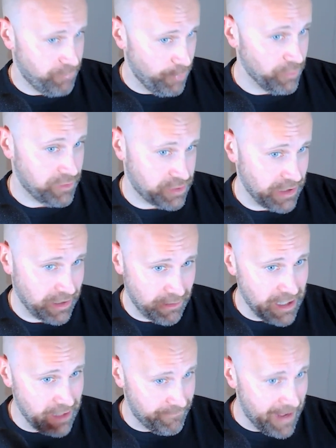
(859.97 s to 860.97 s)
pull the trigger
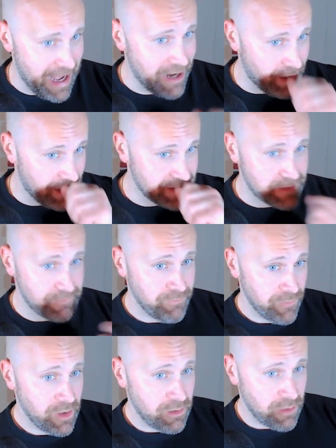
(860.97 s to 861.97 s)
and it fires,
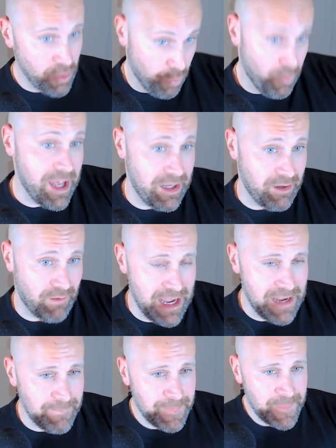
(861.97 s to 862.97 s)
you win, right?